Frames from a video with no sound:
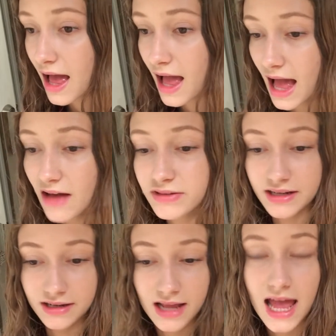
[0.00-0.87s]

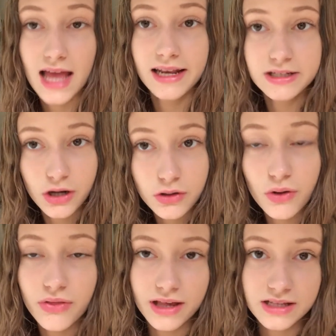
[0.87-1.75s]
heaven and eternal
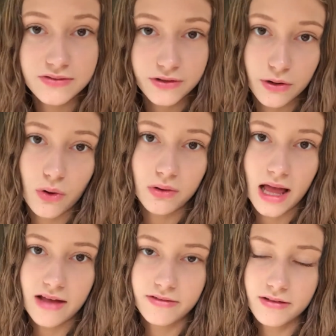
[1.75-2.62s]
things for your whole
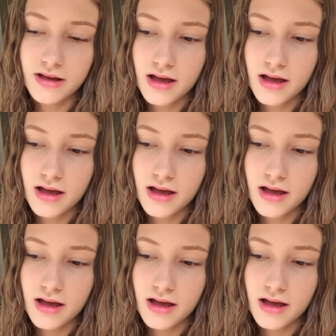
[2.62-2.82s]
life